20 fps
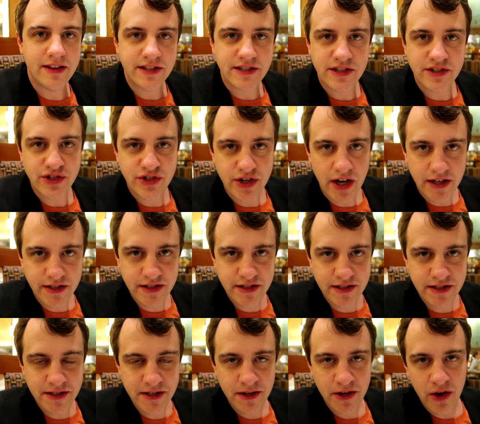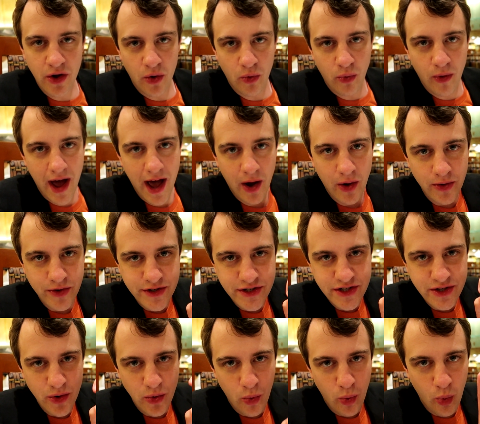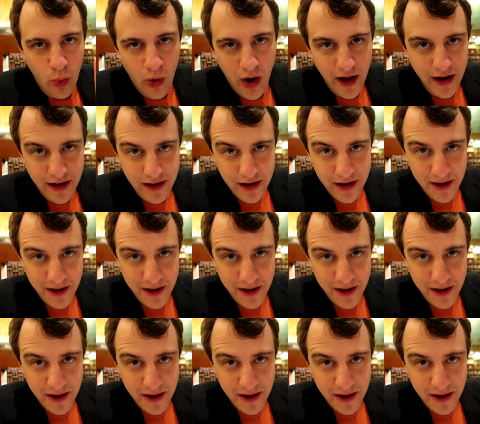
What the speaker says: this is just round one.